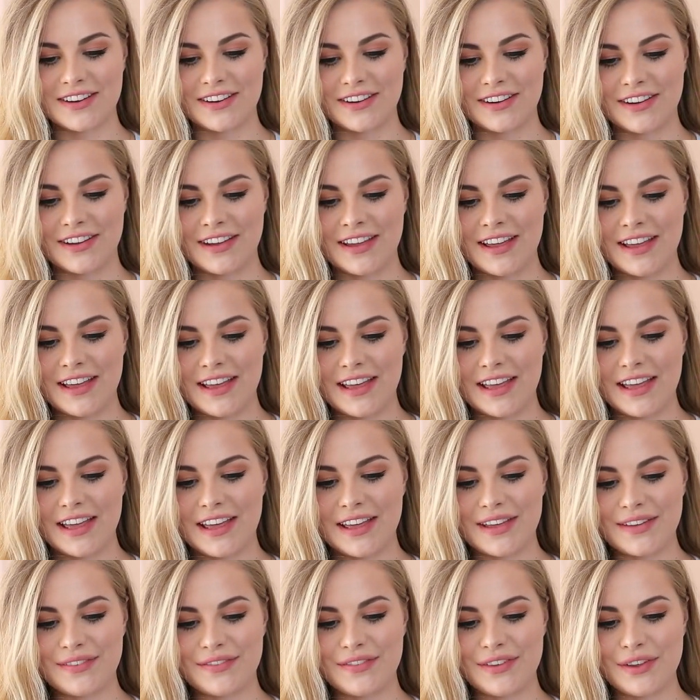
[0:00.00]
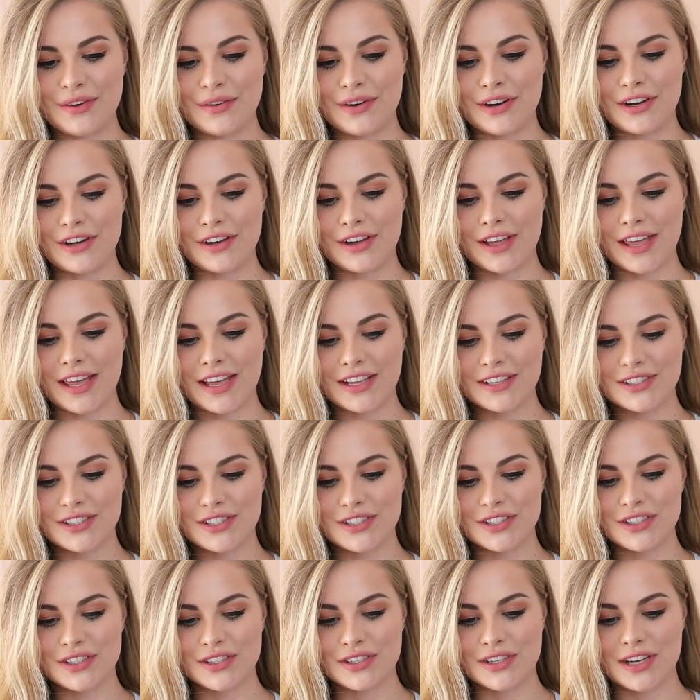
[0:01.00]
So if you're looking
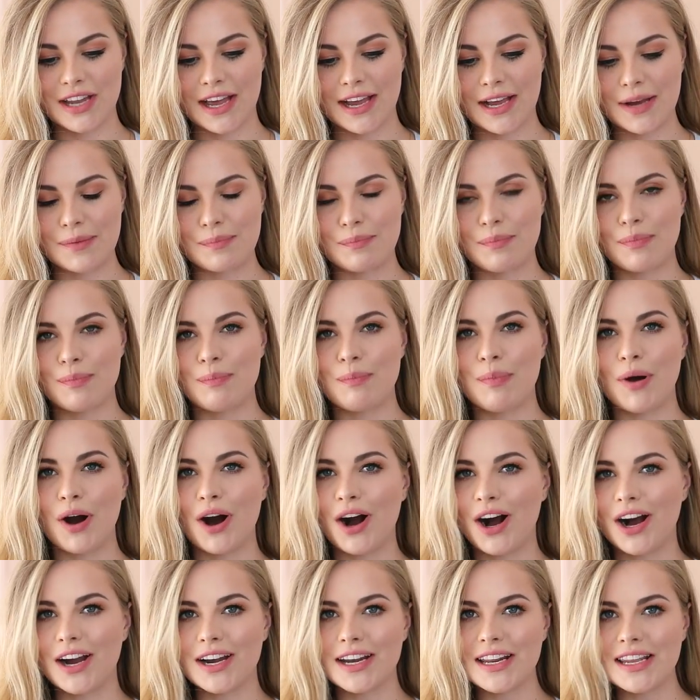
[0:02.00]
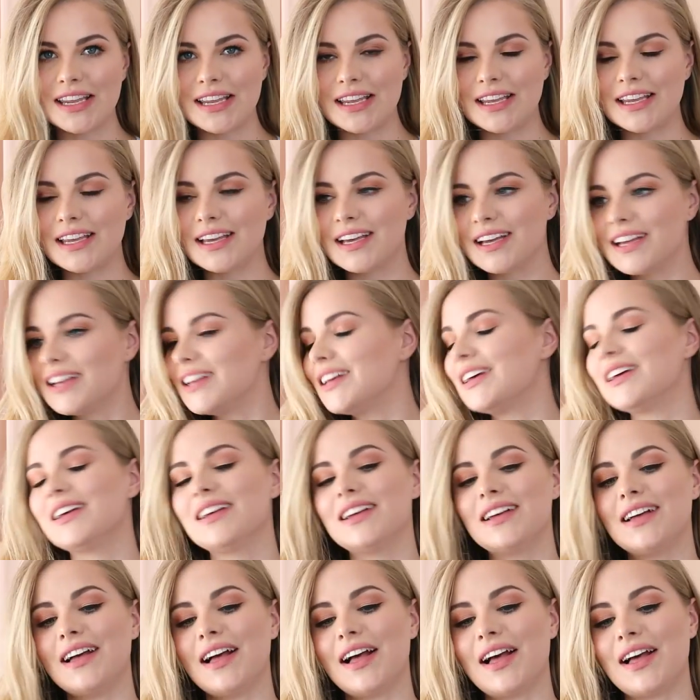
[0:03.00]
to do like a party
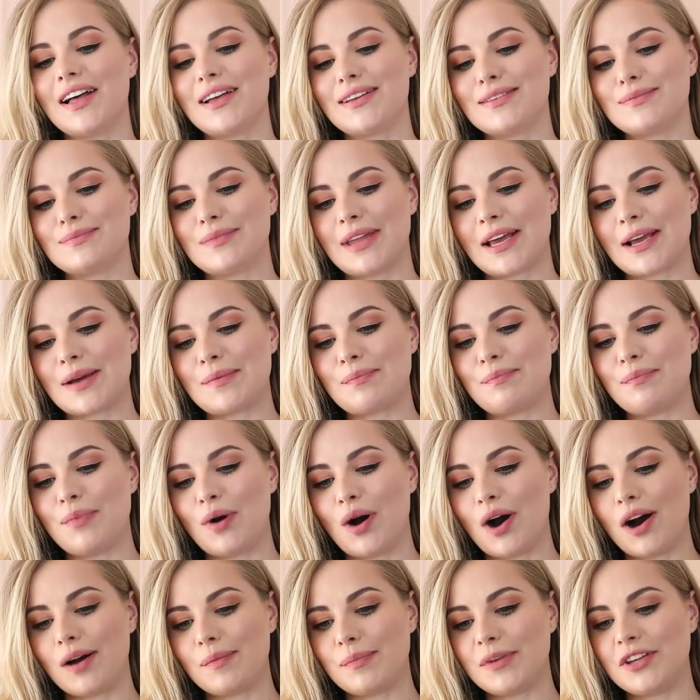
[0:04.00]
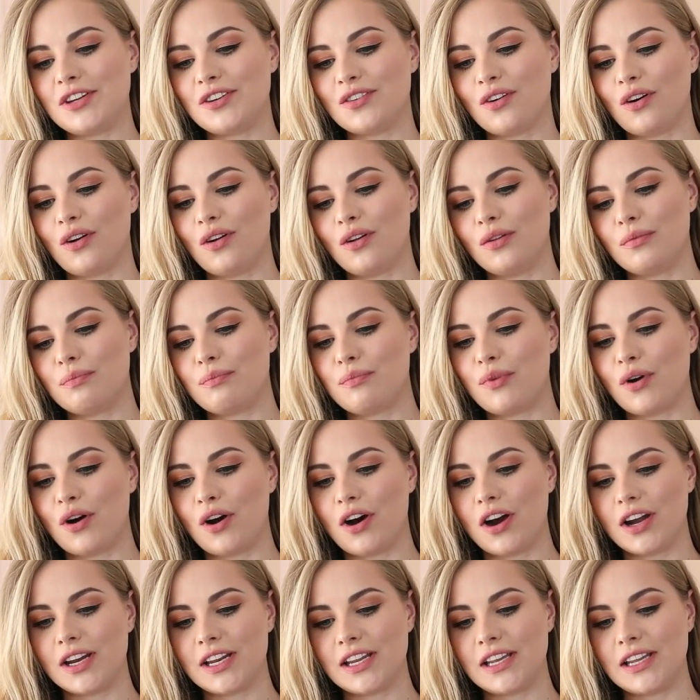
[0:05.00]
like a Barbie doll
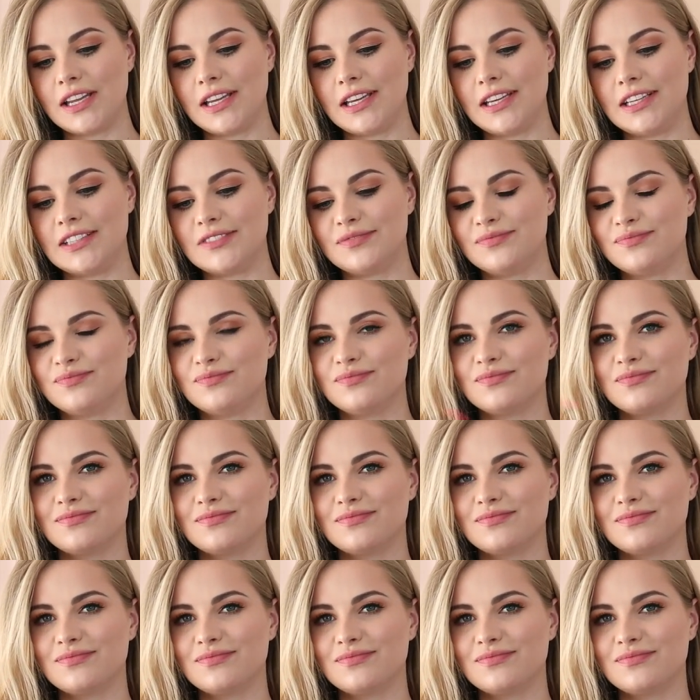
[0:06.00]
party